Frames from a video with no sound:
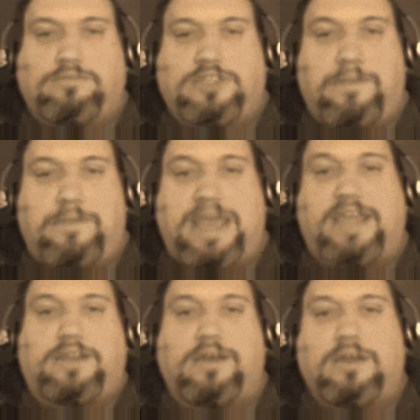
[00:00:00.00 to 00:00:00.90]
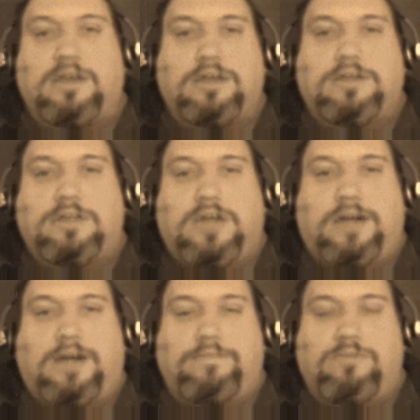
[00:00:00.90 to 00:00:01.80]
debate,
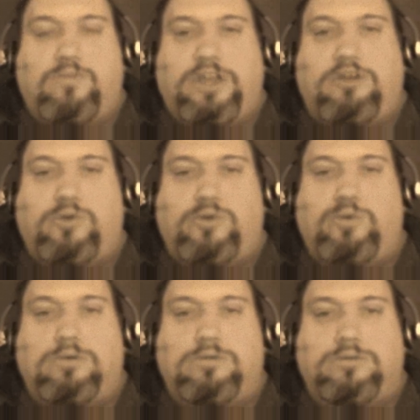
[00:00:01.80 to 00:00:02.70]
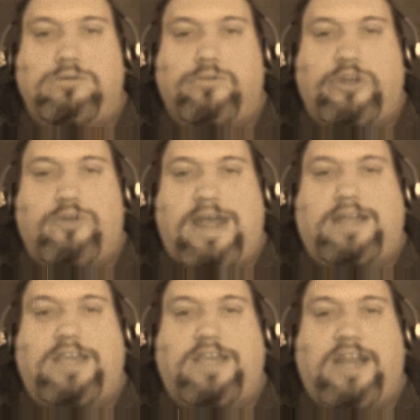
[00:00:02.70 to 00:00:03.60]
when you
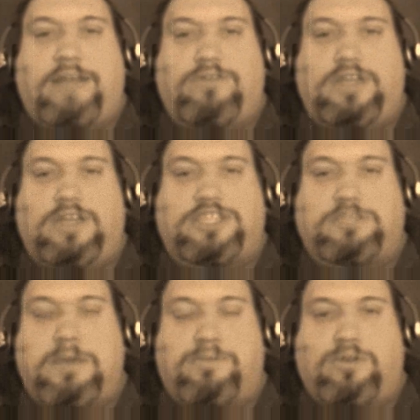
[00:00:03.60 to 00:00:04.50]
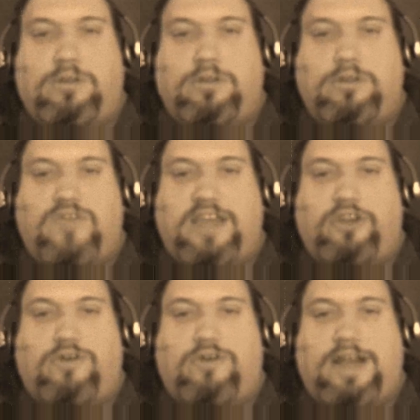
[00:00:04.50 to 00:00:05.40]
alienate religious people,
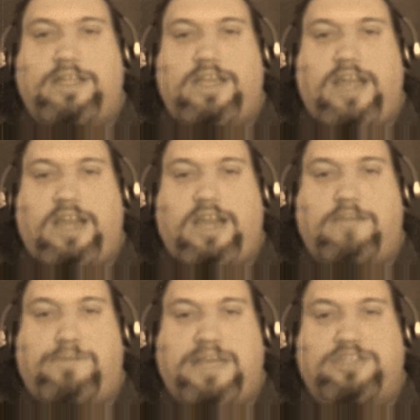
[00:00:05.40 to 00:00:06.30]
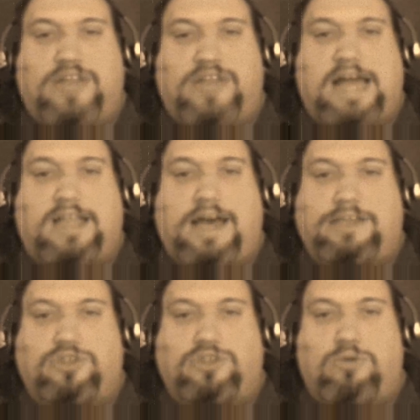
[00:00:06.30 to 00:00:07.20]
then you're alienating potential
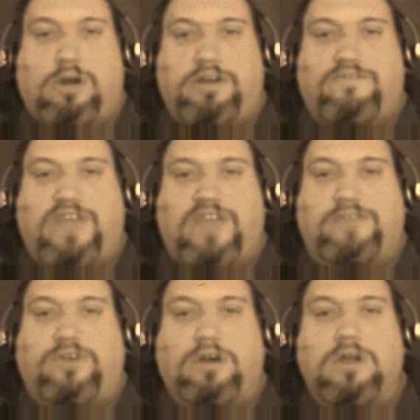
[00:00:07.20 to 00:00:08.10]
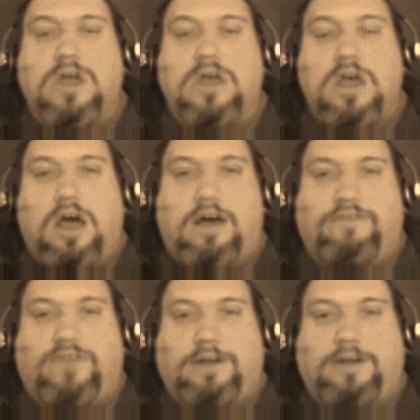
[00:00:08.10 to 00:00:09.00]
allies who are in favor
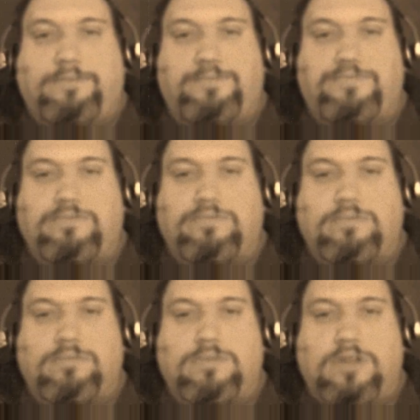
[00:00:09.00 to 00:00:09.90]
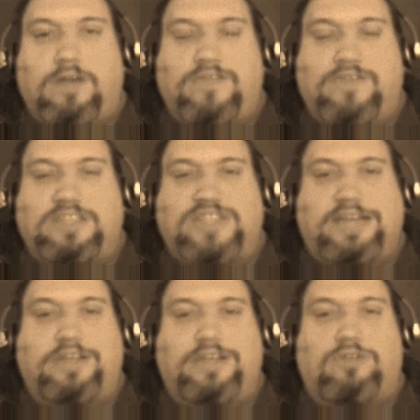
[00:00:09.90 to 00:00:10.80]
of
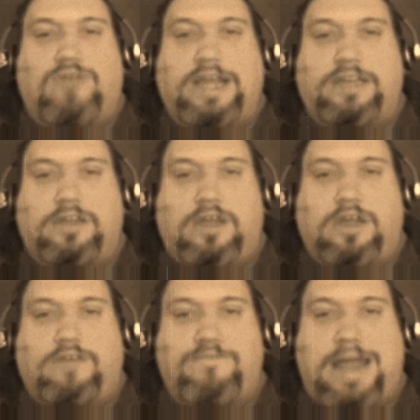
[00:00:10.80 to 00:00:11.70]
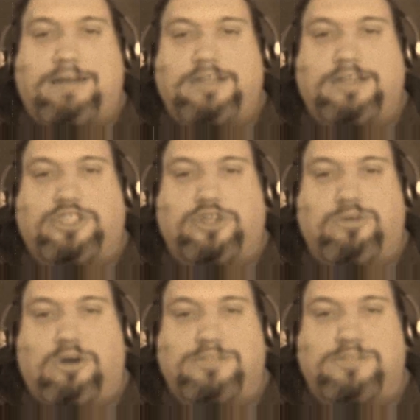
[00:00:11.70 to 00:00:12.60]
extending the right of marriage
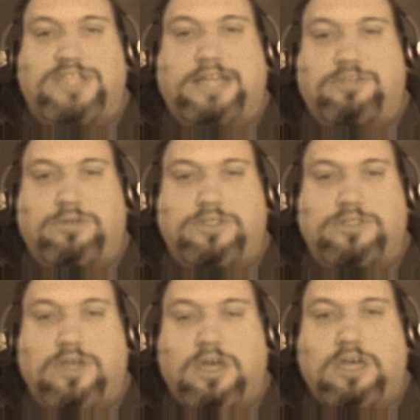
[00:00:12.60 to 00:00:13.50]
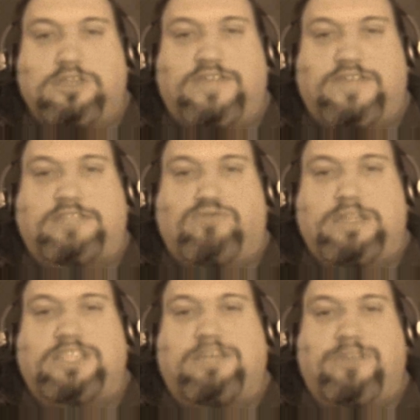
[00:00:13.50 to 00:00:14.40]
to homosexuals. So if that's
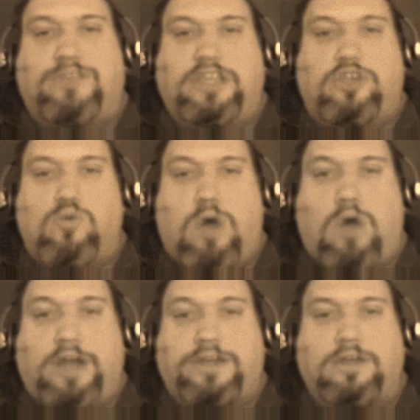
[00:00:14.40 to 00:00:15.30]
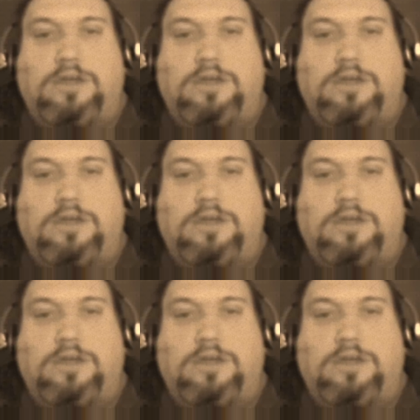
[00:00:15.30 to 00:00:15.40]
really something that you want,